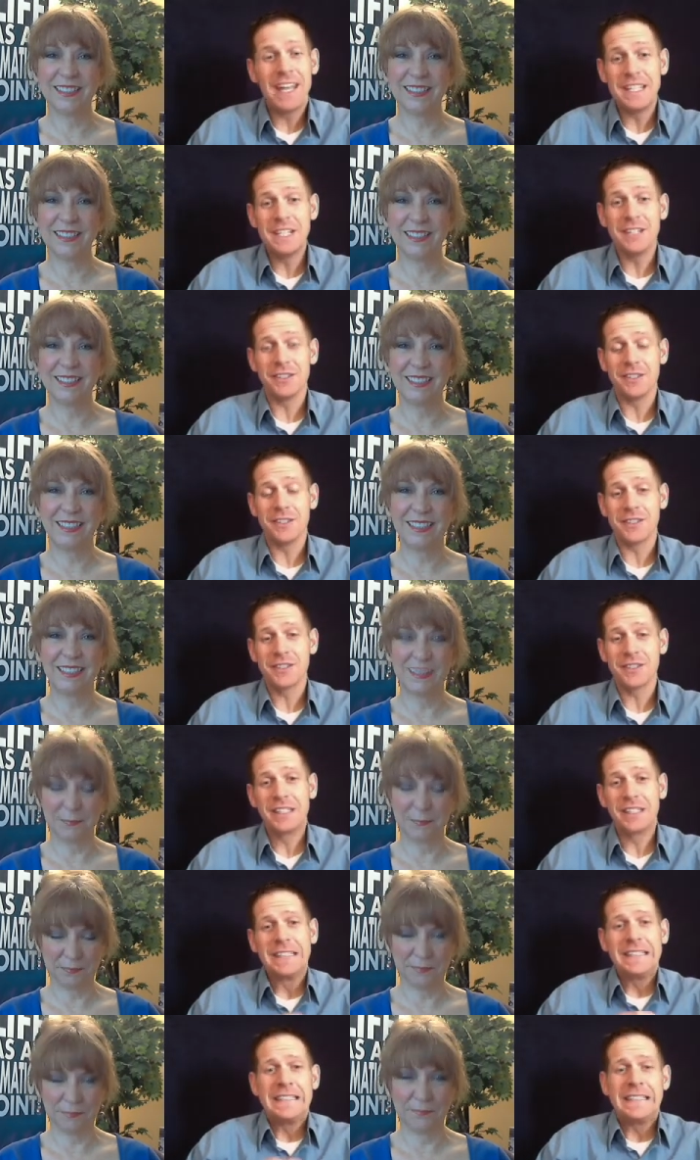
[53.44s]
Speaker 1: years.
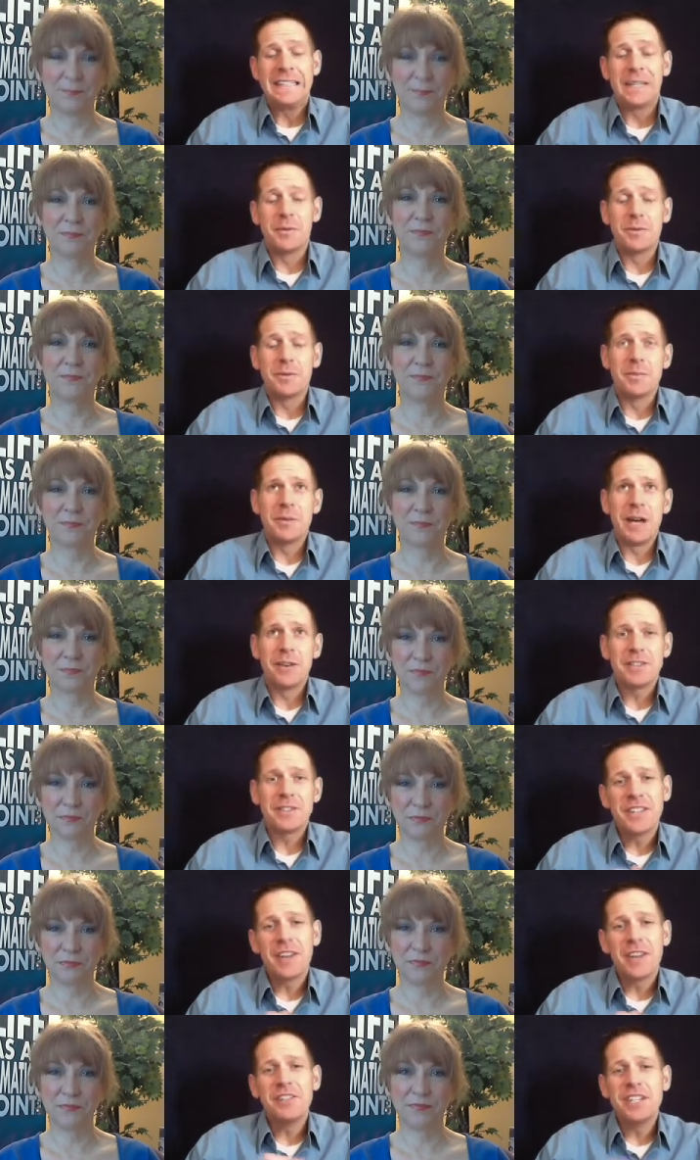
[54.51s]
It was about
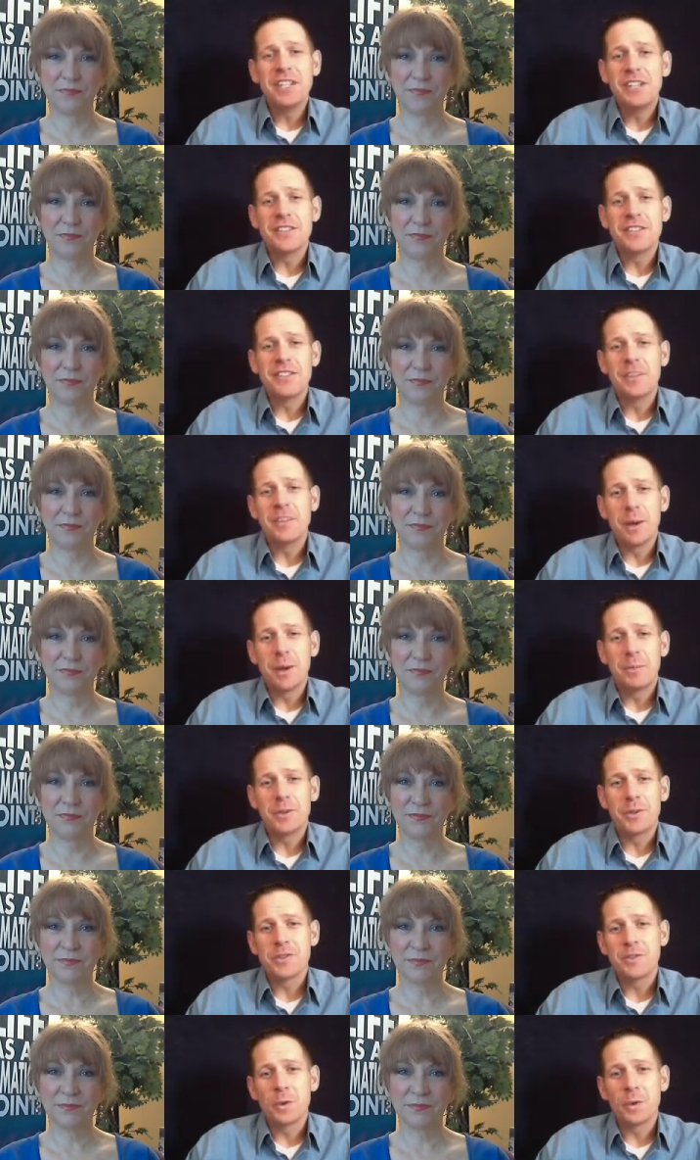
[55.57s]
seven years into my
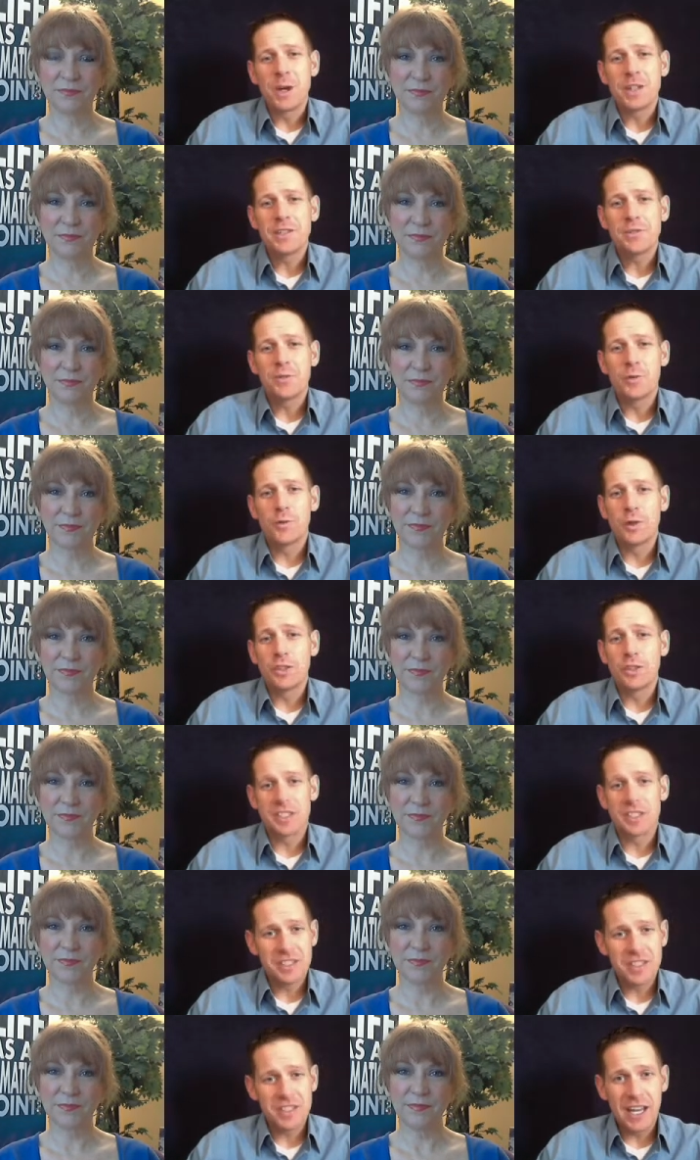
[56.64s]
personal quest for
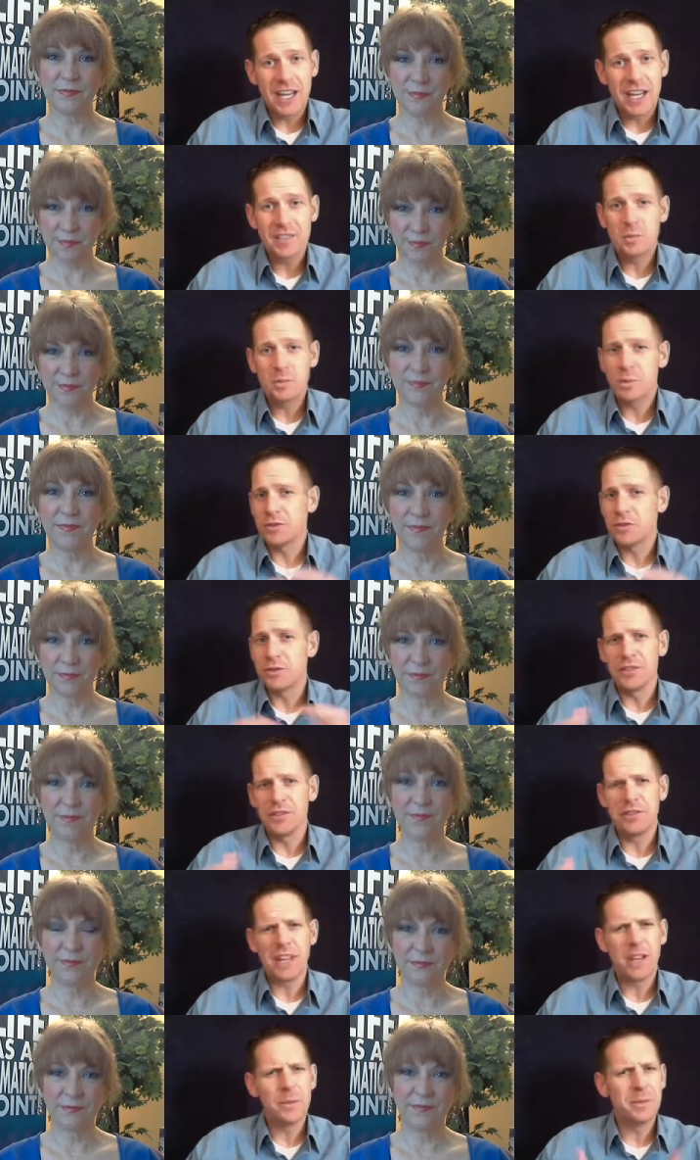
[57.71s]
success, personal
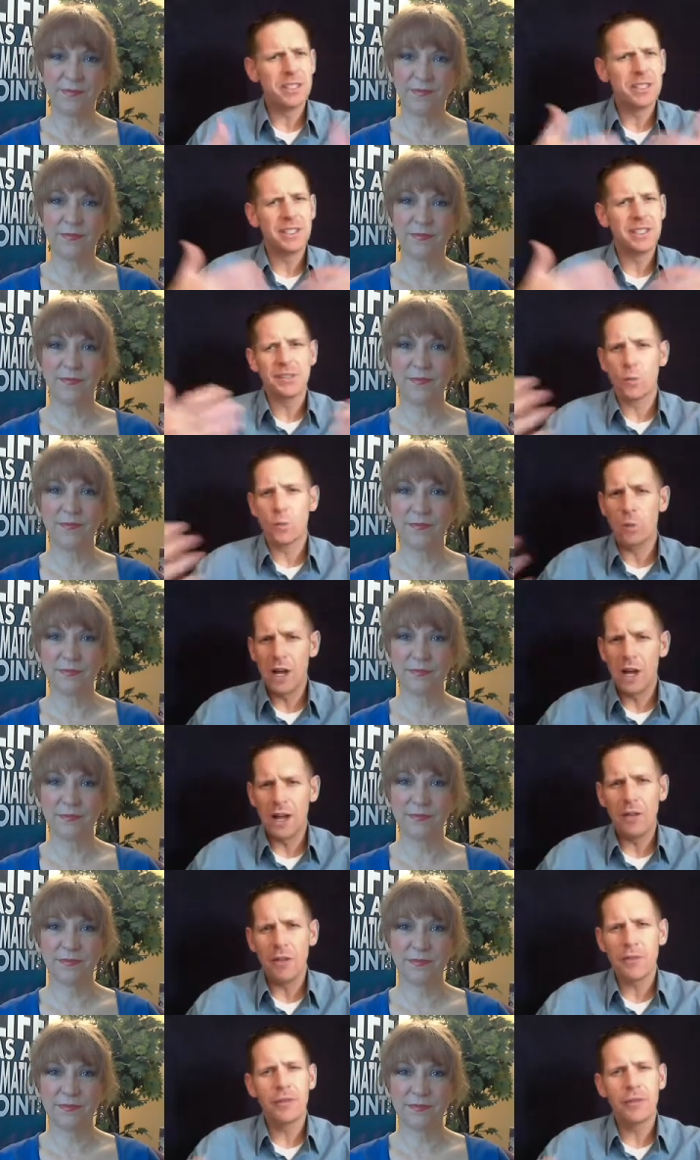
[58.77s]
development,
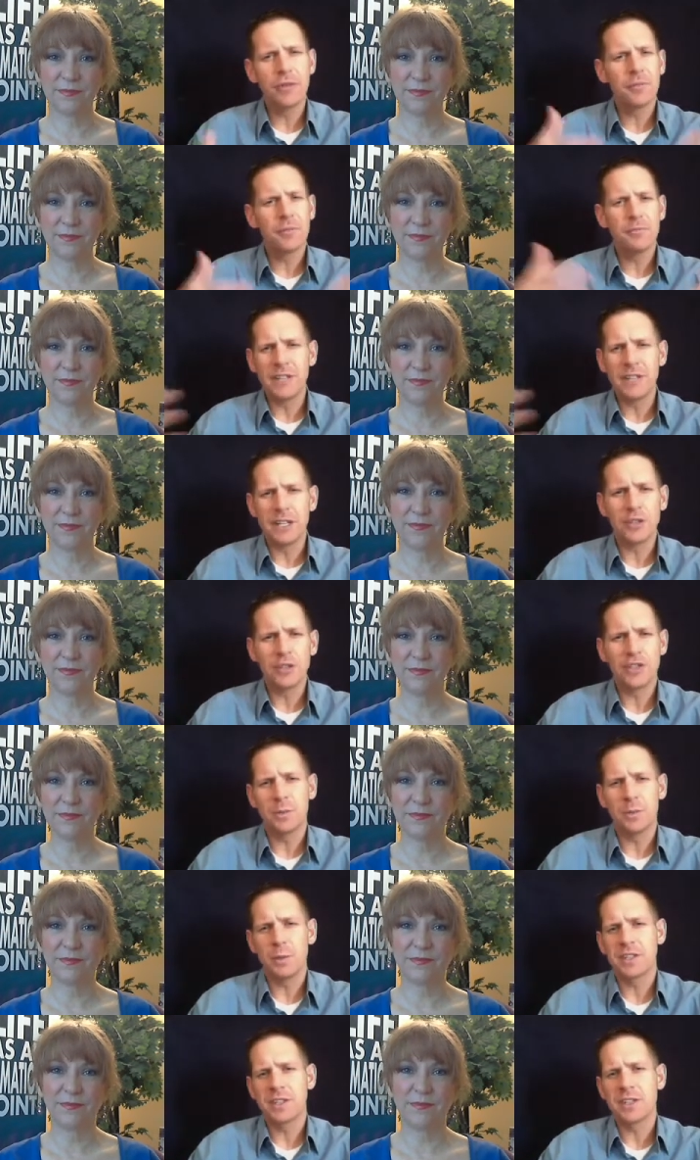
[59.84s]
wealth,
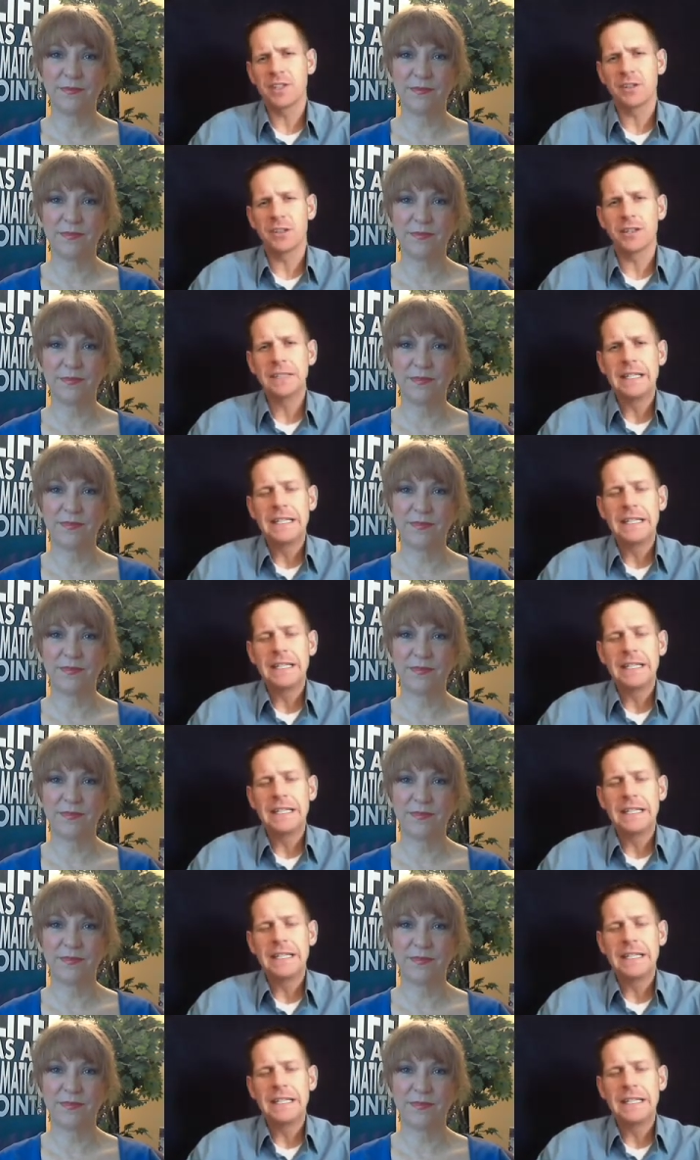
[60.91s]
leadership, etc.,